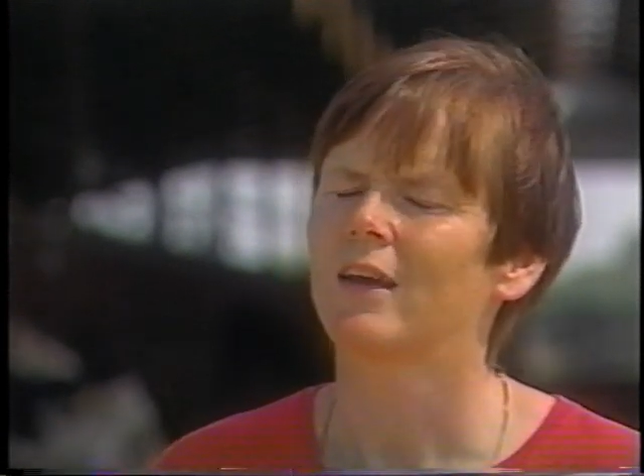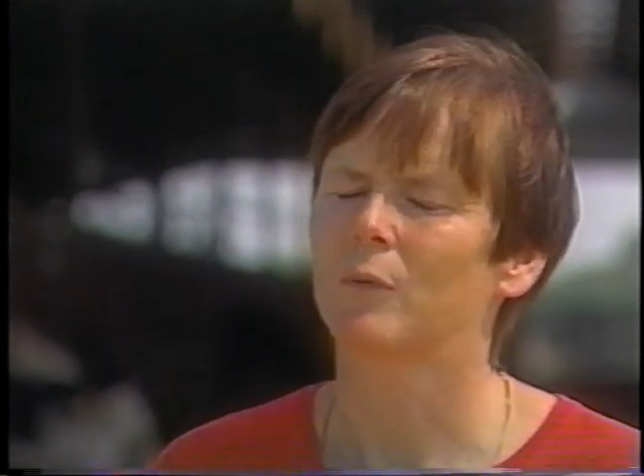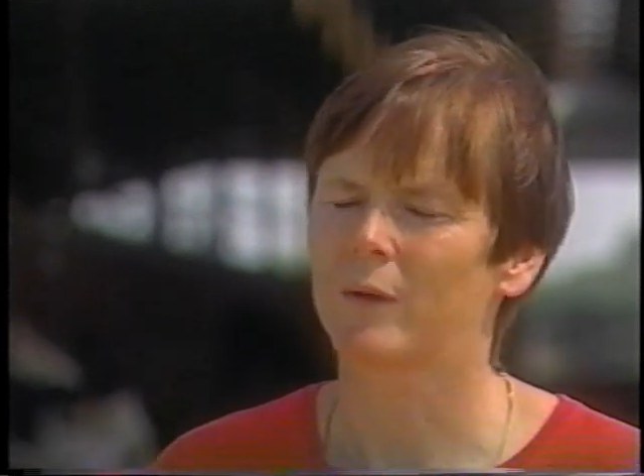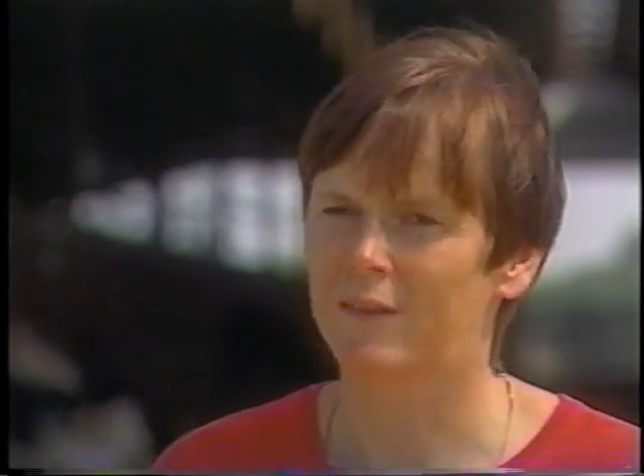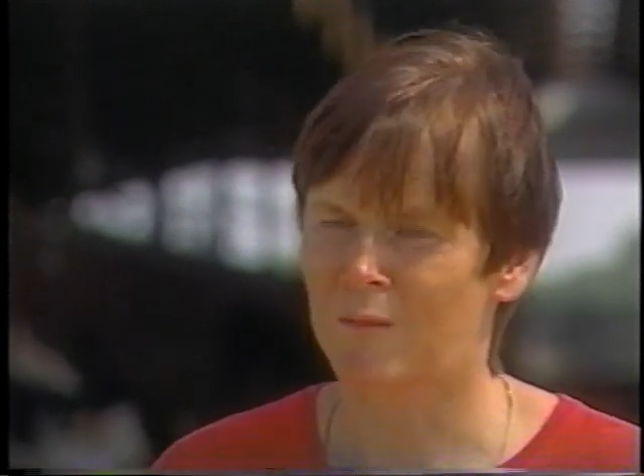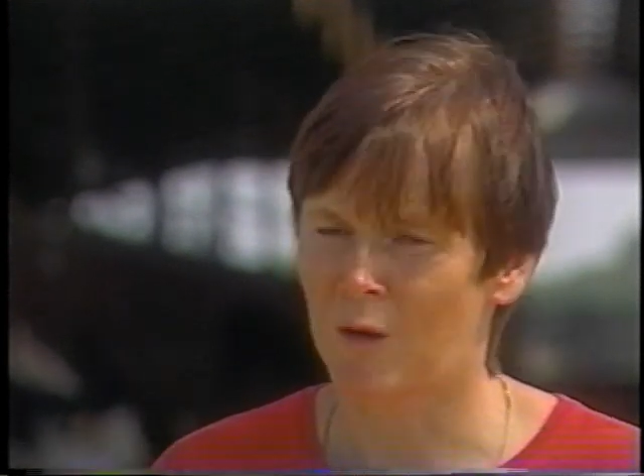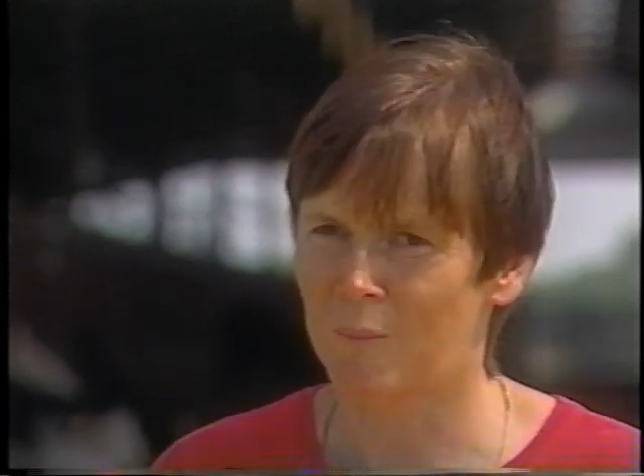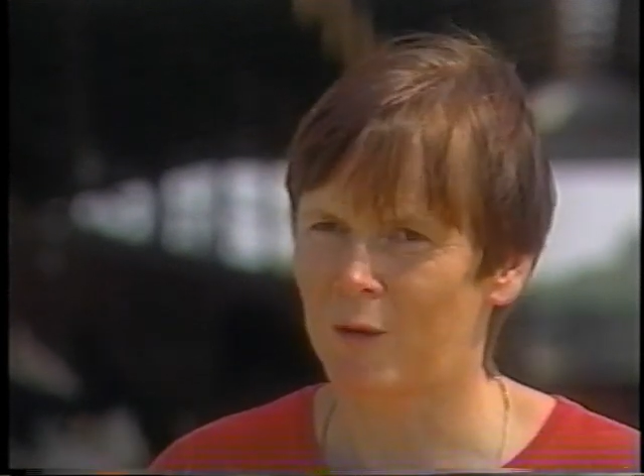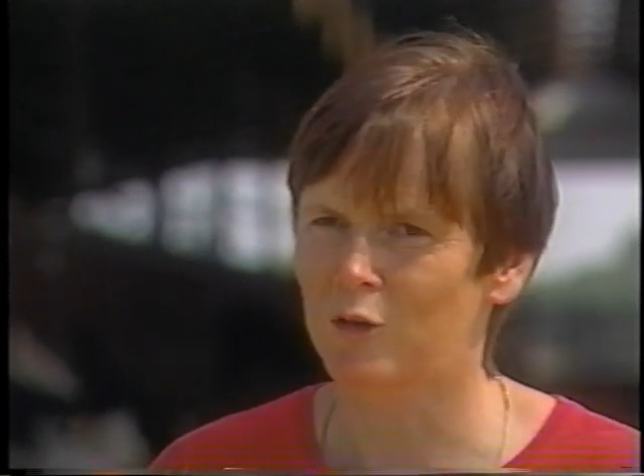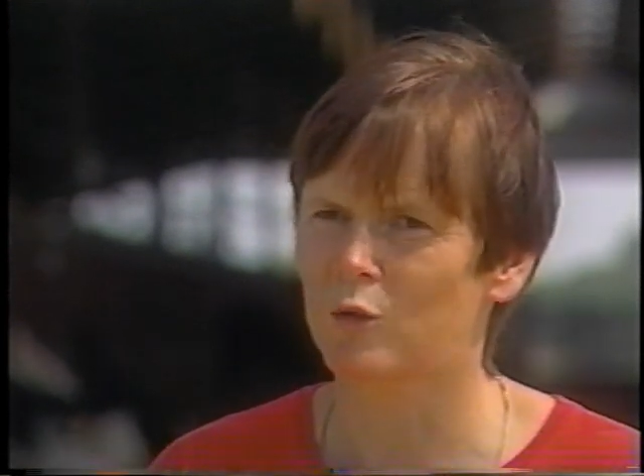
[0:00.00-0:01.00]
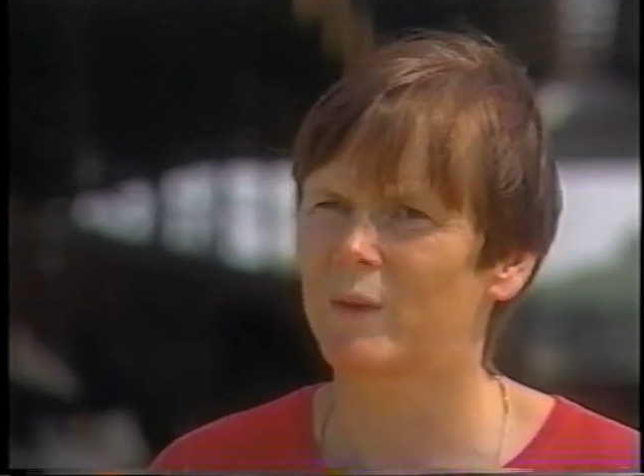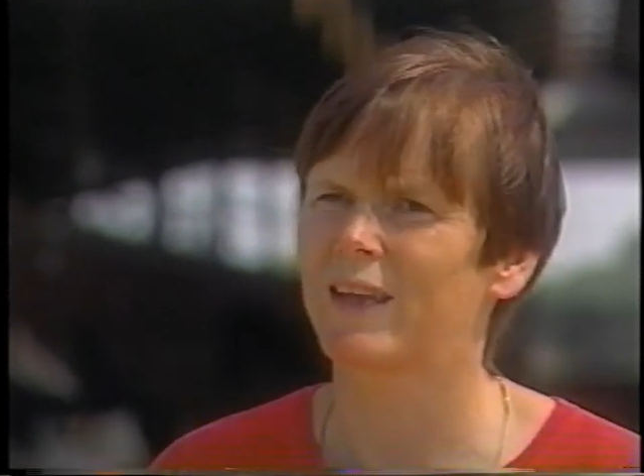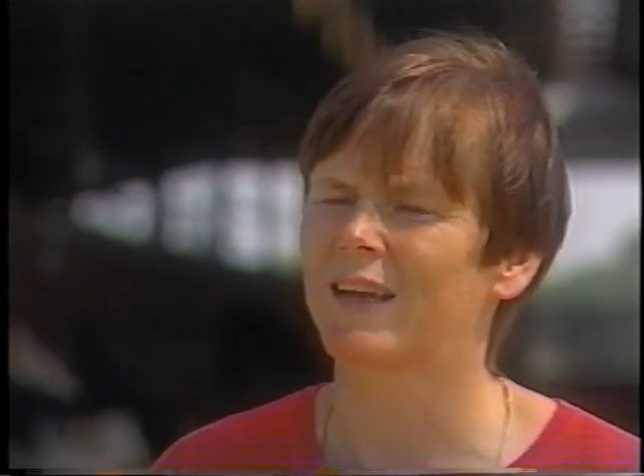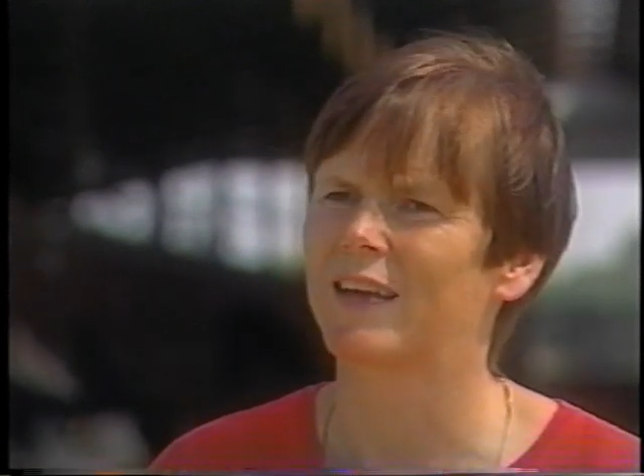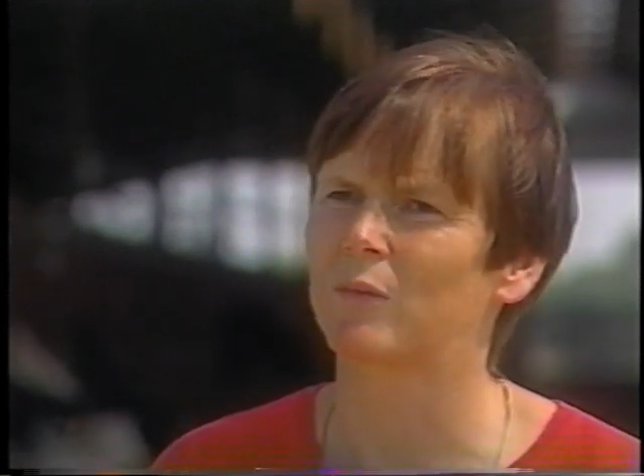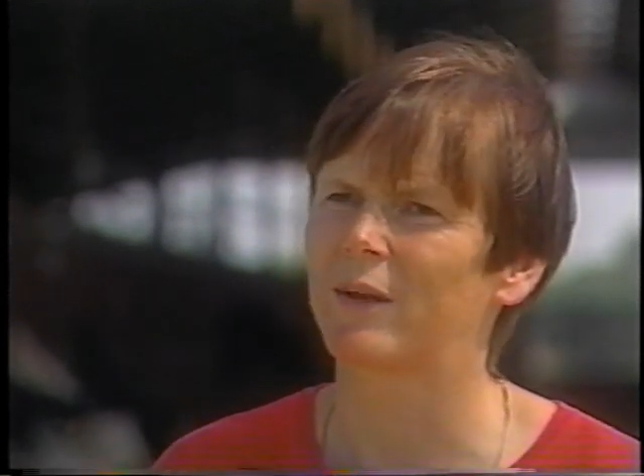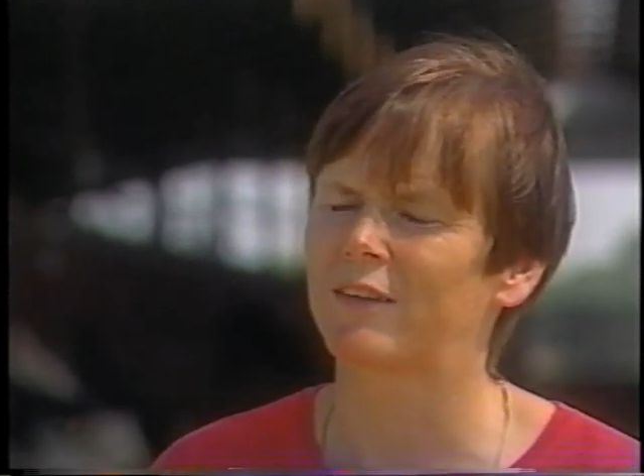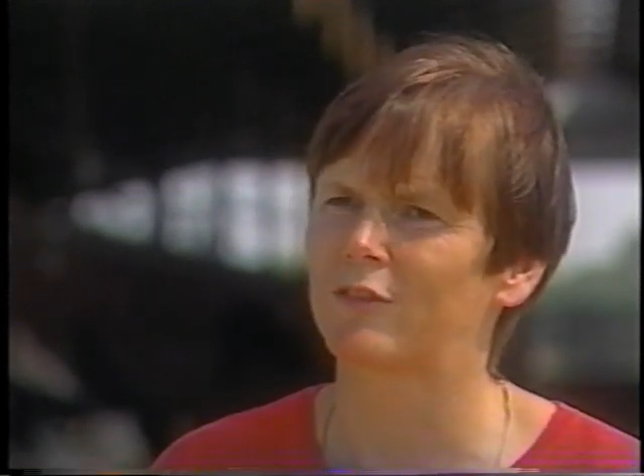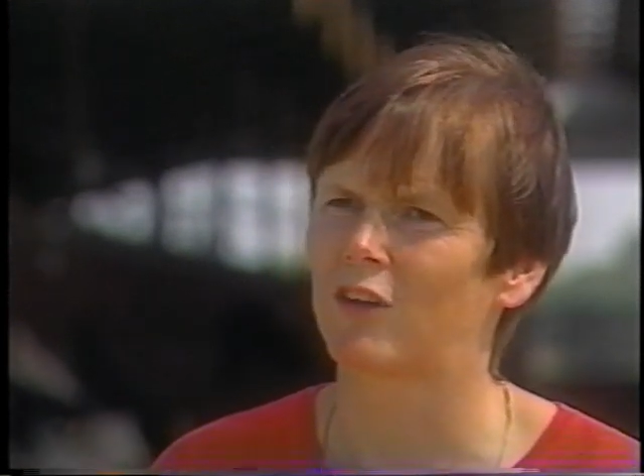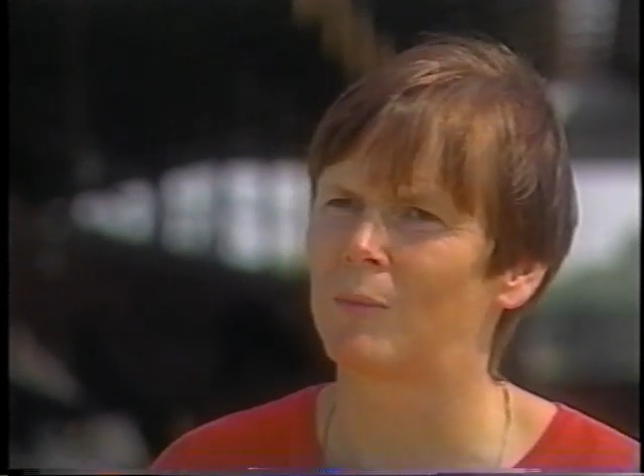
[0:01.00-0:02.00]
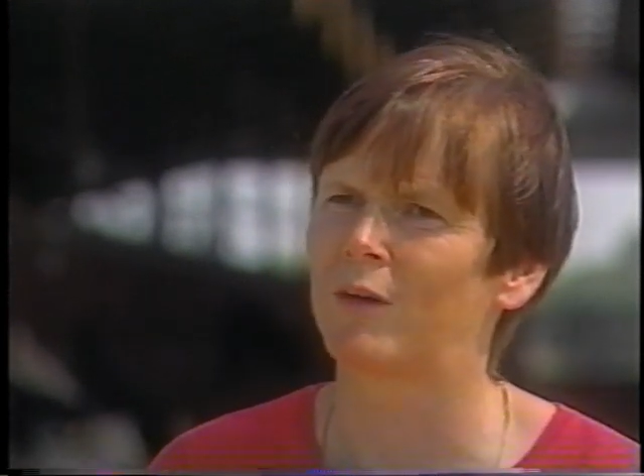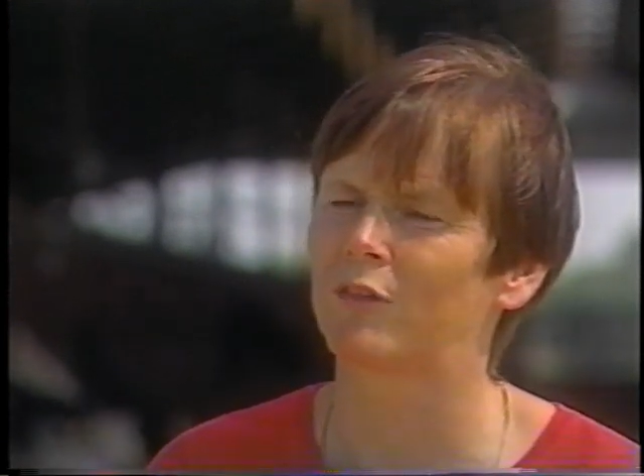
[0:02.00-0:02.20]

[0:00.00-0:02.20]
And with the composter we can get rid of some